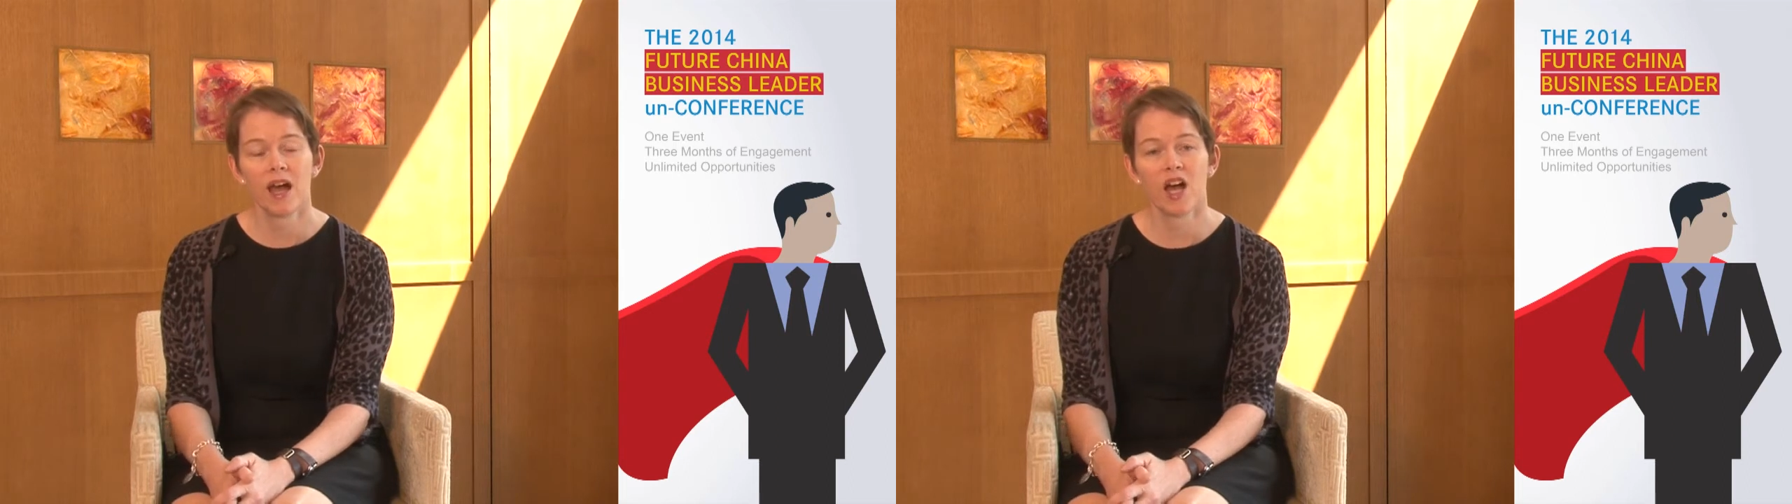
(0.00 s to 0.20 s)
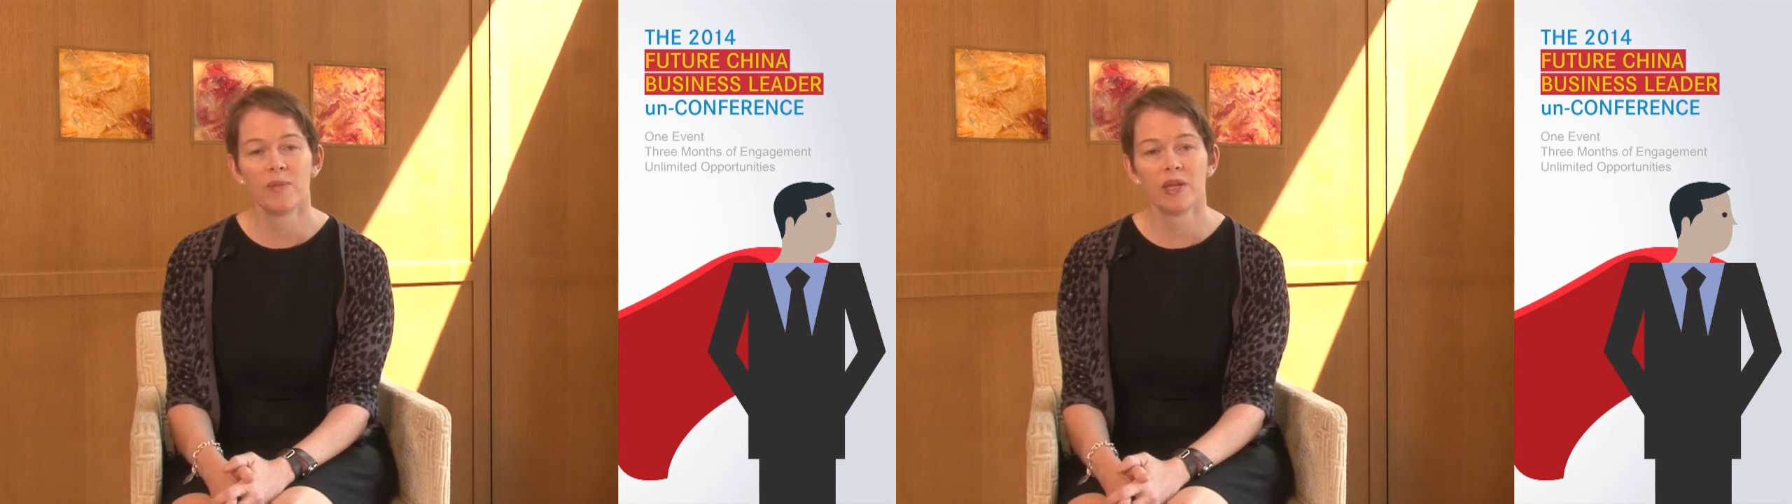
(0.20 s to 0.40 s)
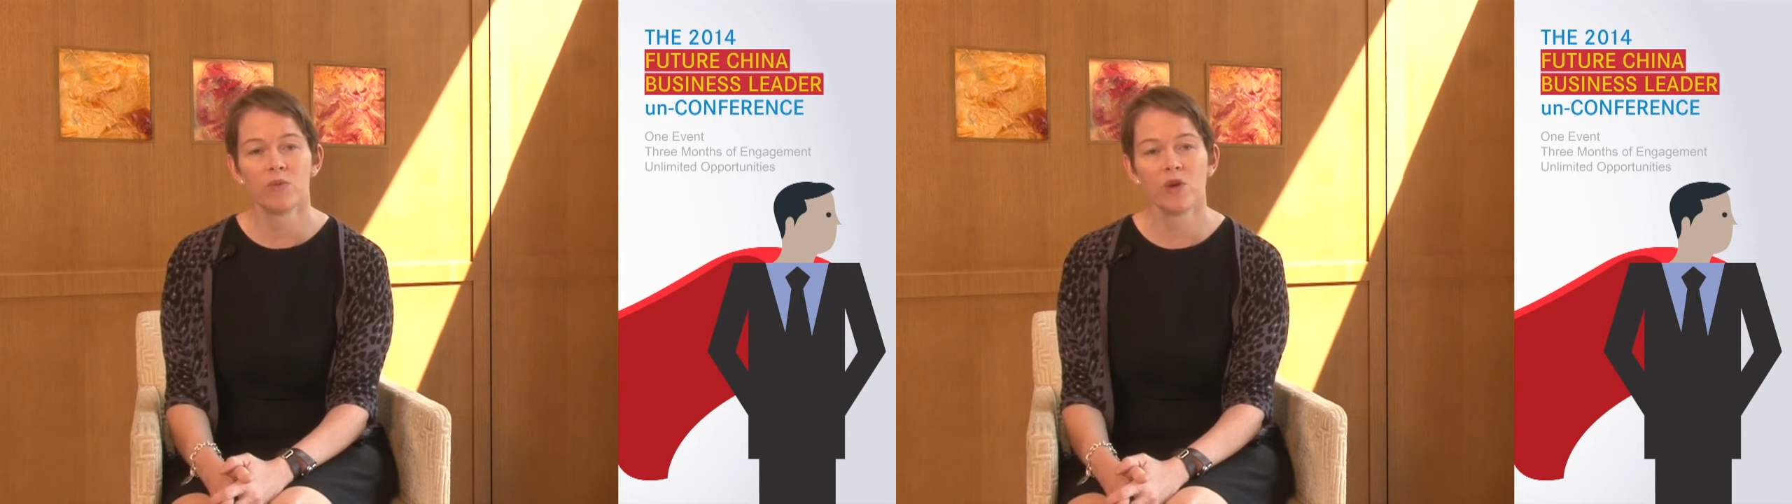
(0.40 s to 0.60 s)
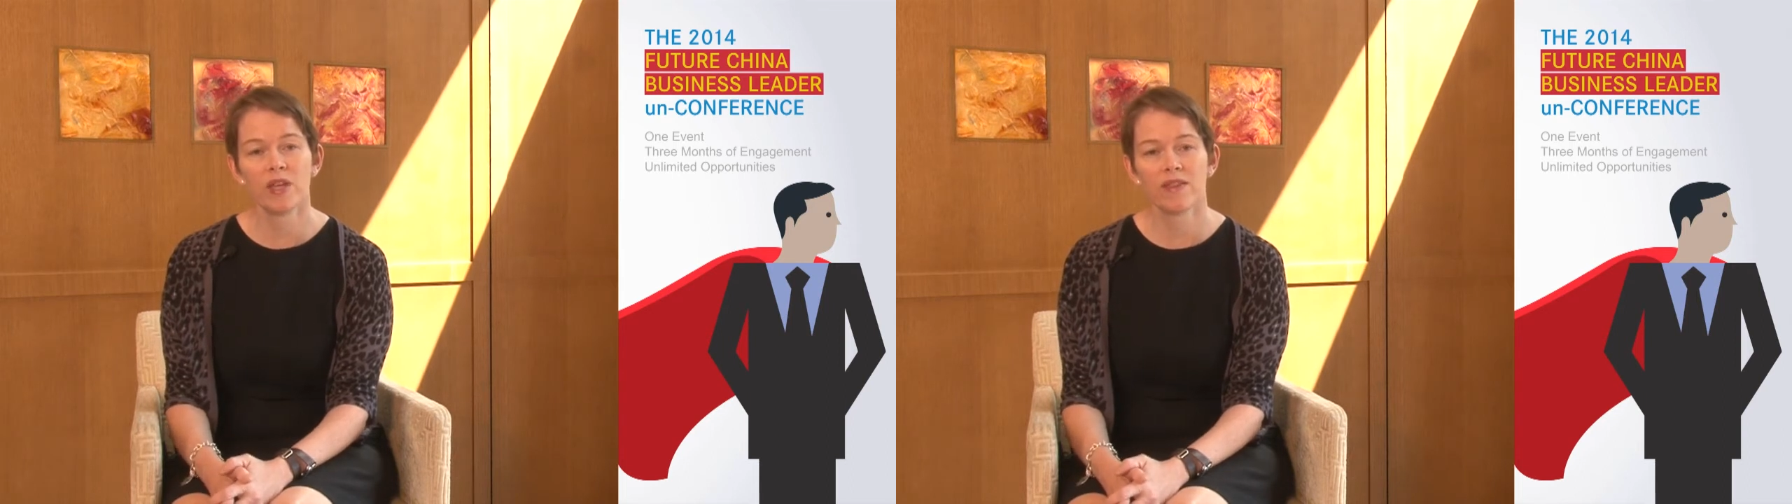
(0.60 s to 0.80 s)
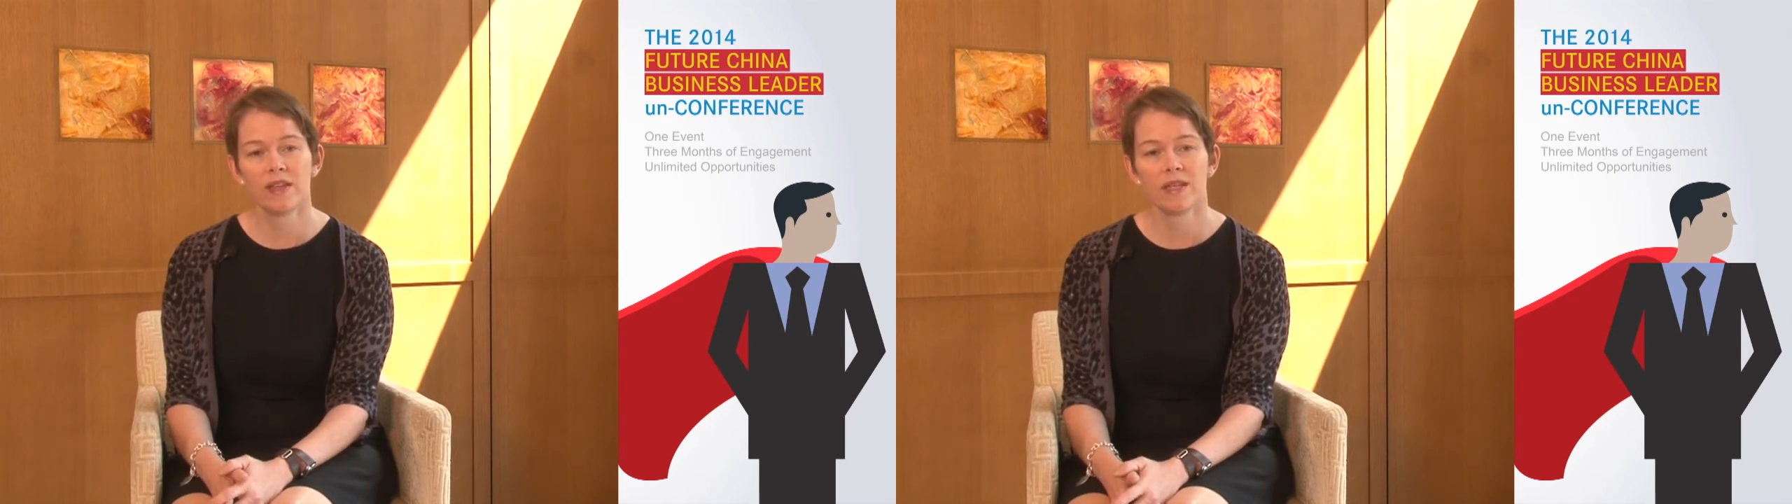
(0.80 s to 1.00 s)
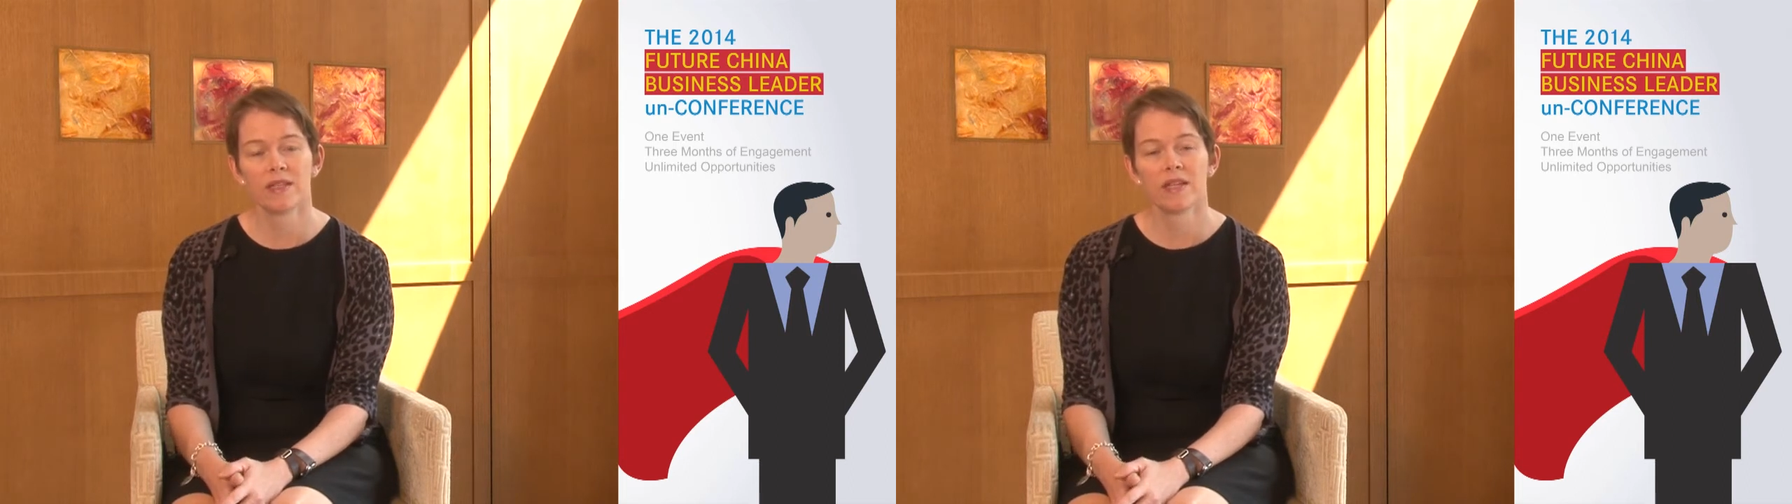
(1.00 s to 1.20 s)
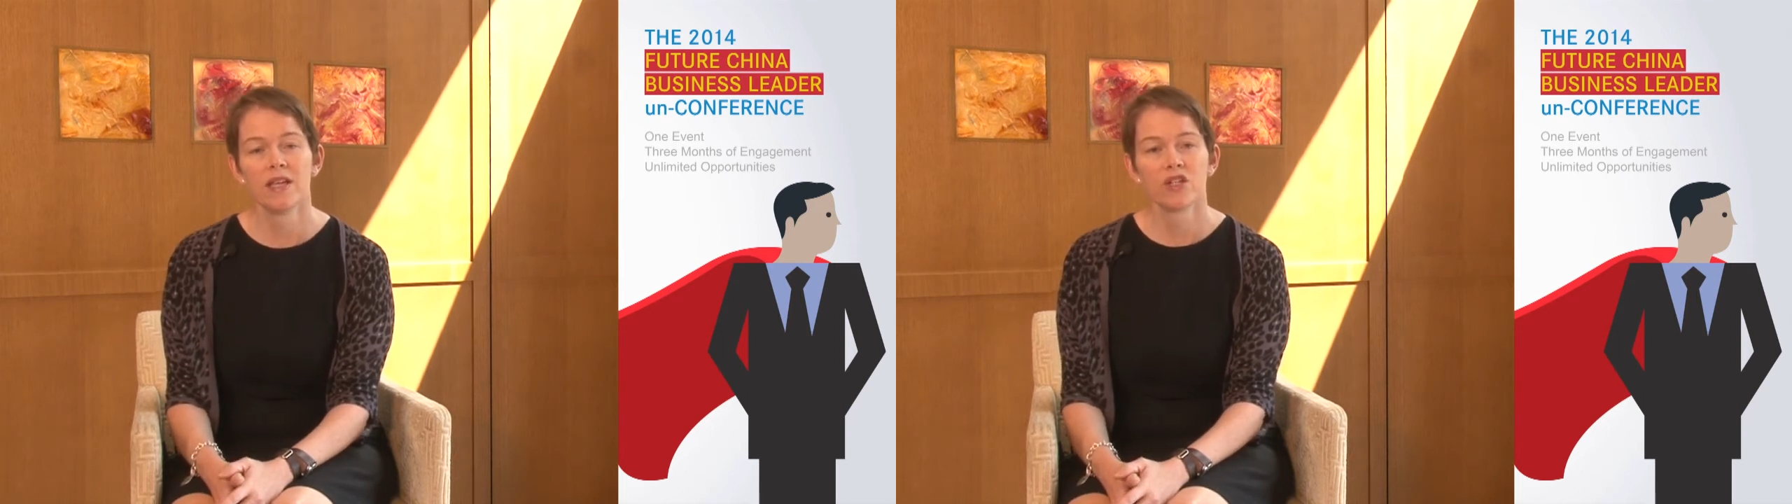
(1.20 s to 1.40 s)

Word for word: Um, and with this,